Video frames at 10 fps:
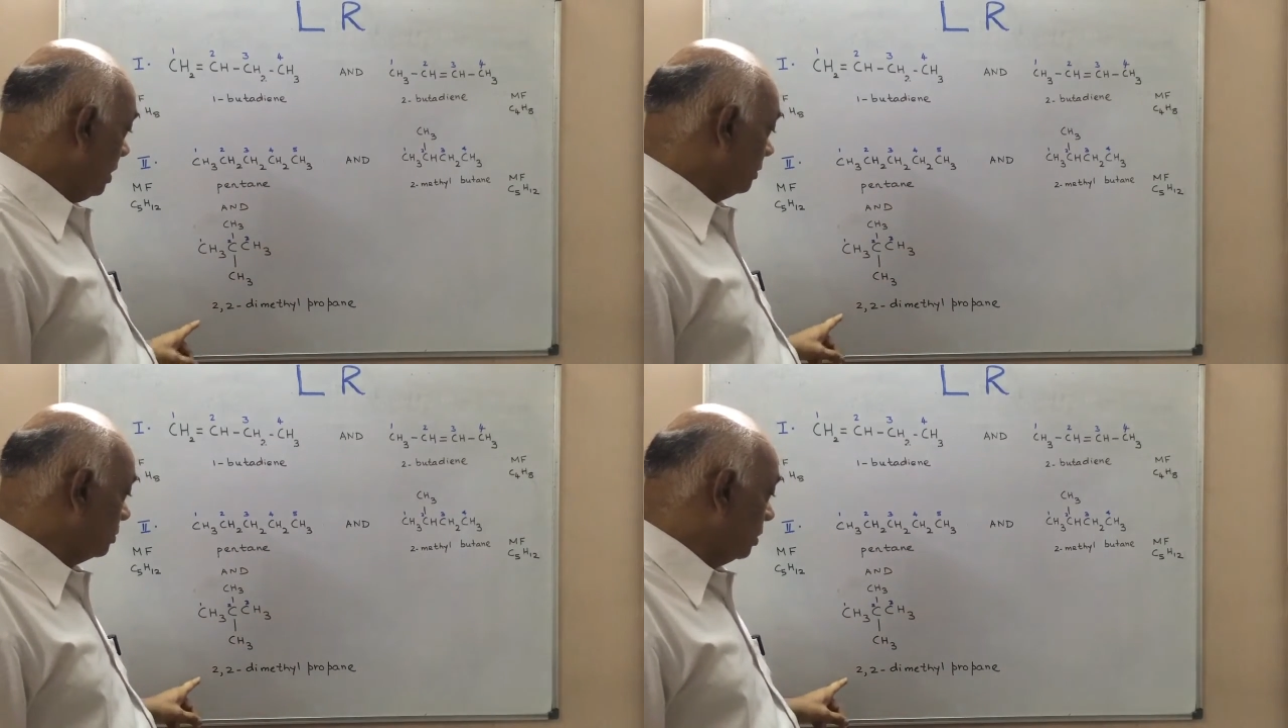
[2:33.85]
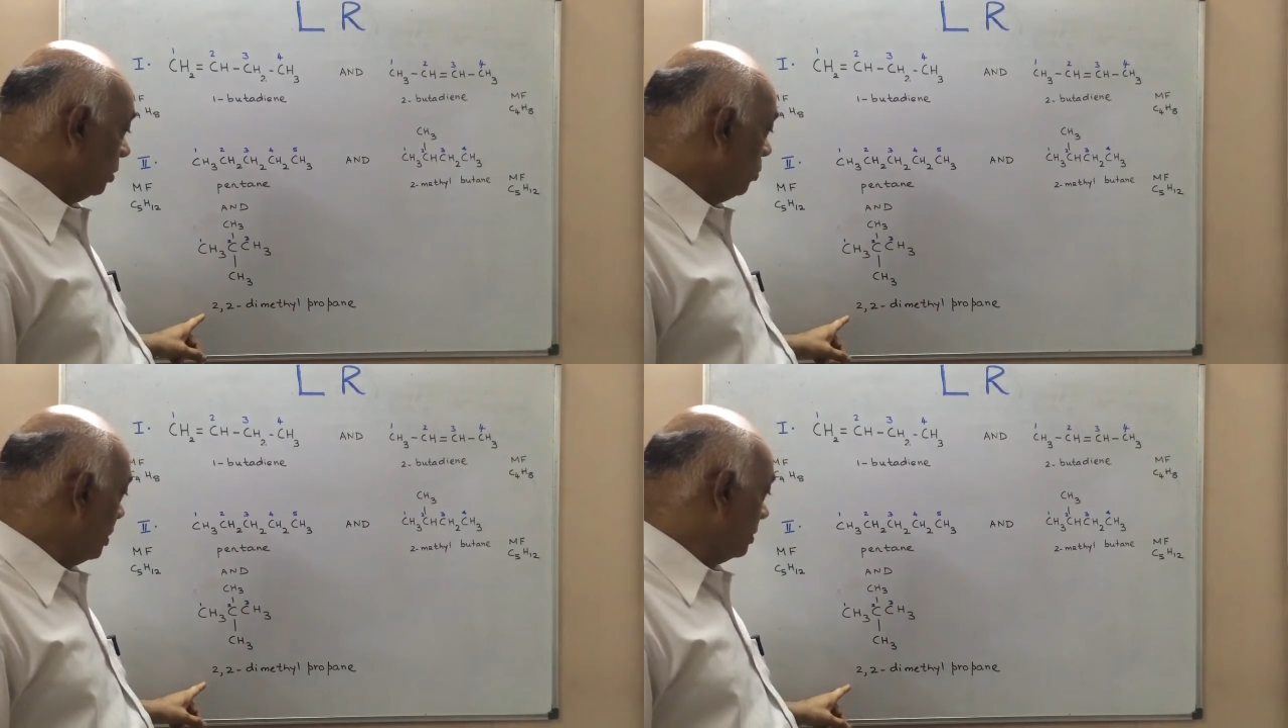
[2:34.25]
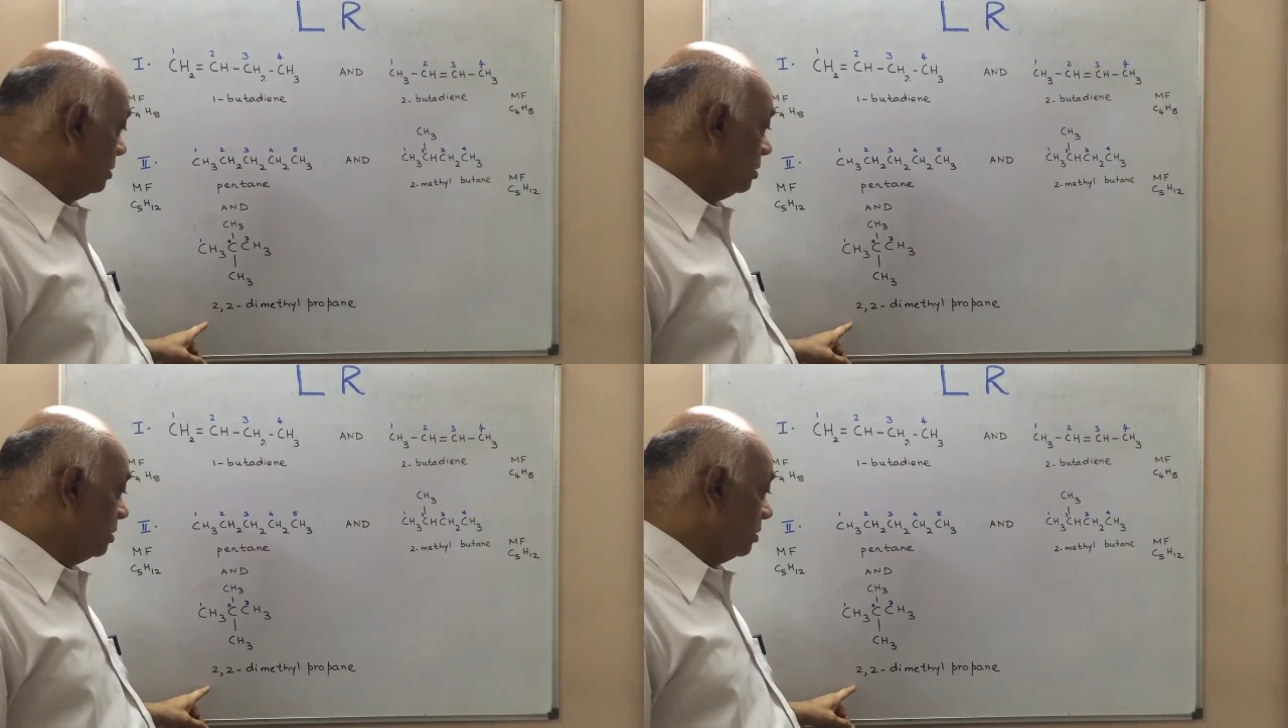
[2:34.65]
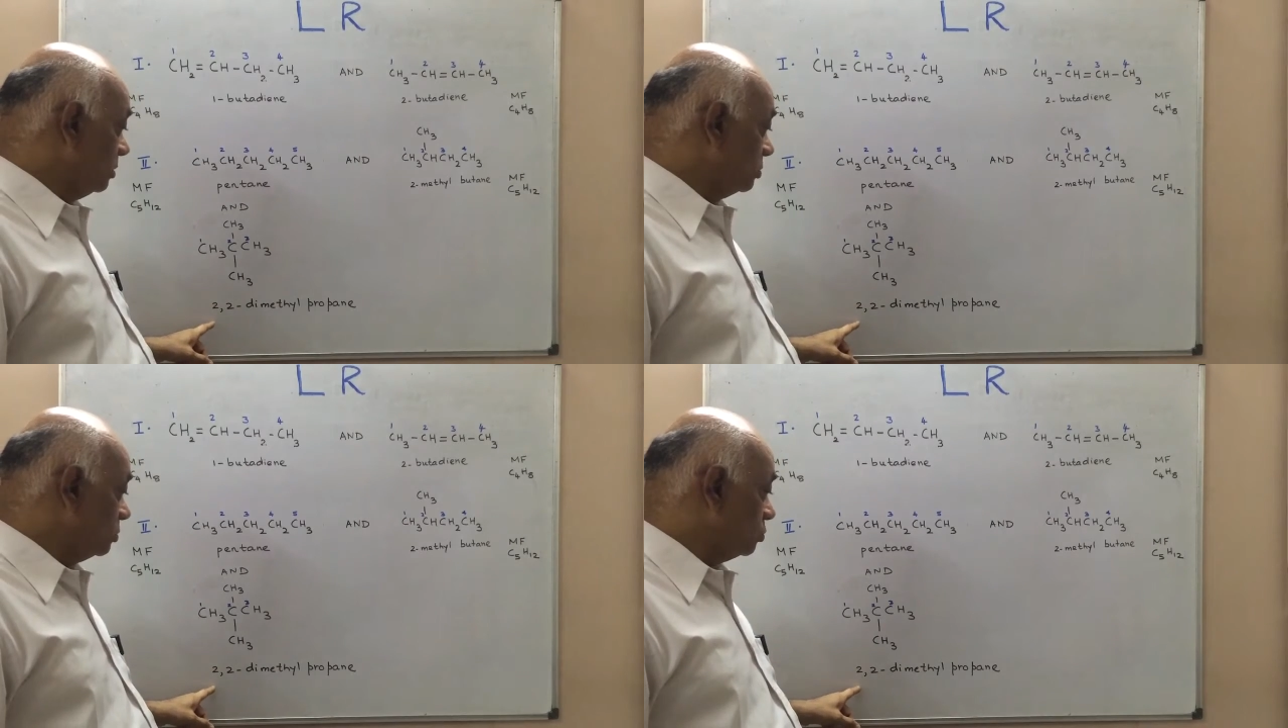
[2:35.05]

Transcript: and the third one is